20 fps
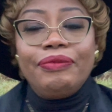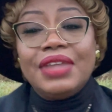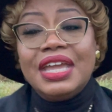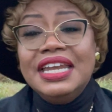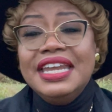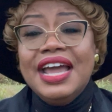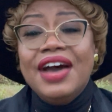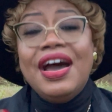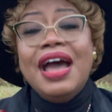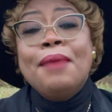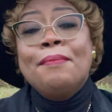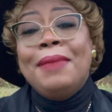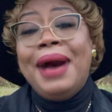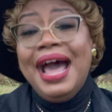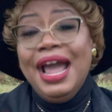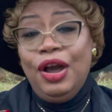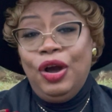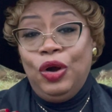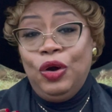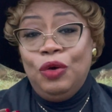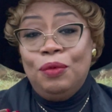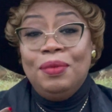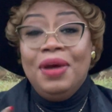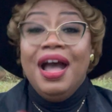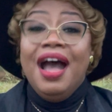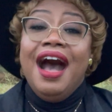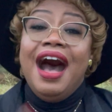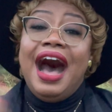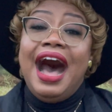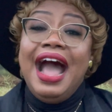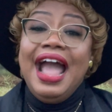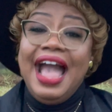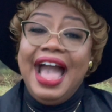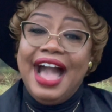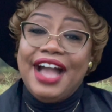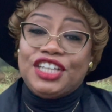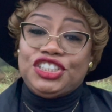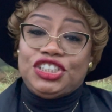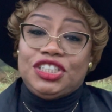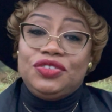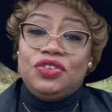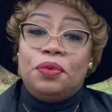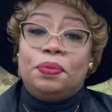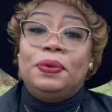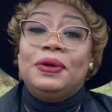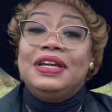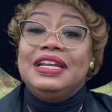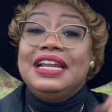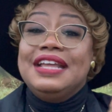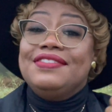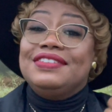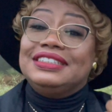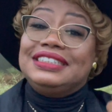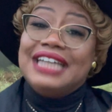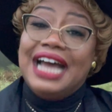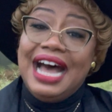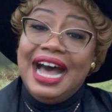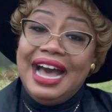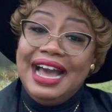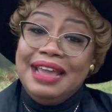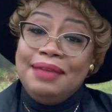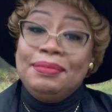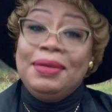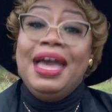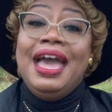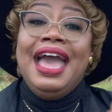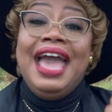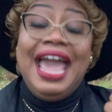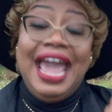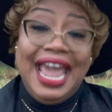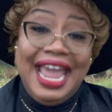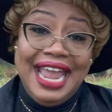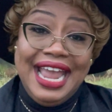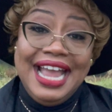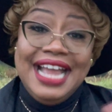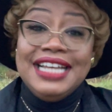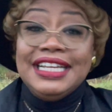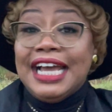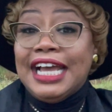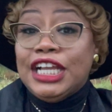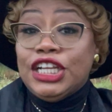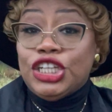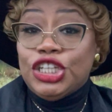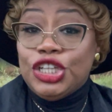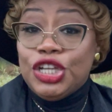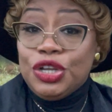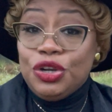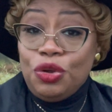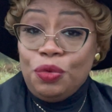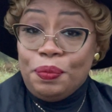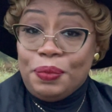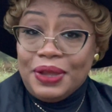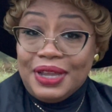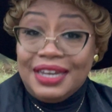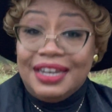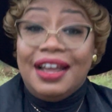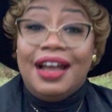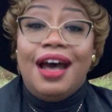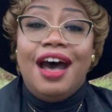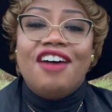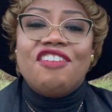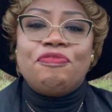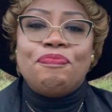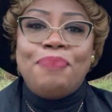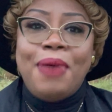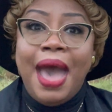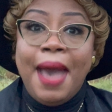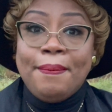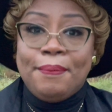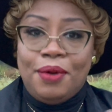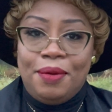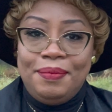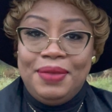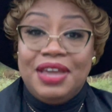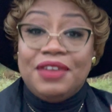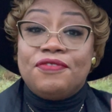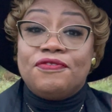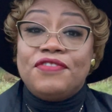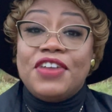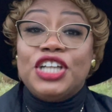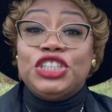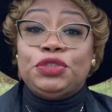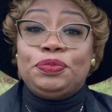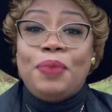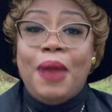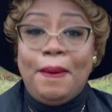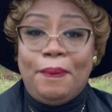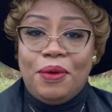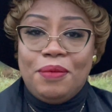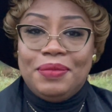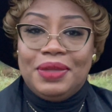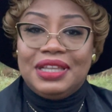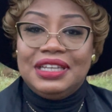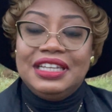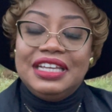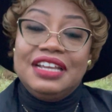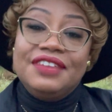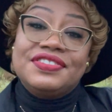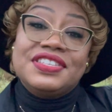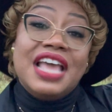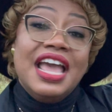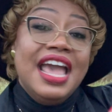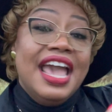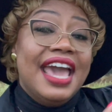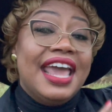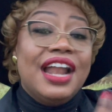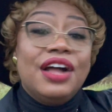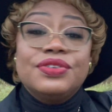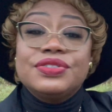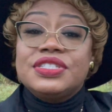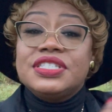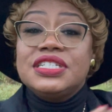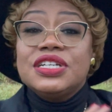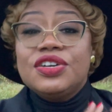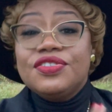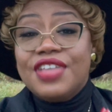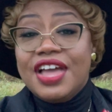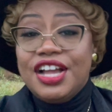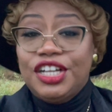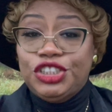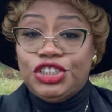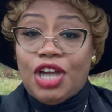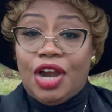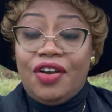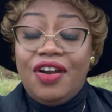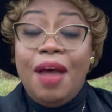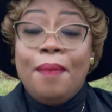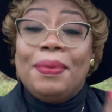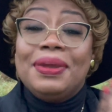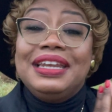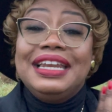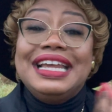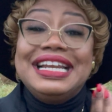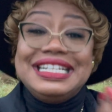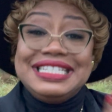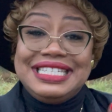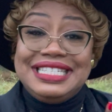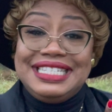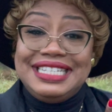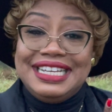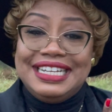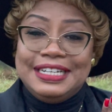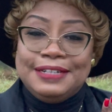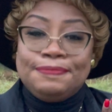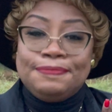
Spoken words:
Now, in my home, I actually will put in thyme and a little bit of peppermint, fresh peppermint leaves, and I'll seal that jar up and let it sit.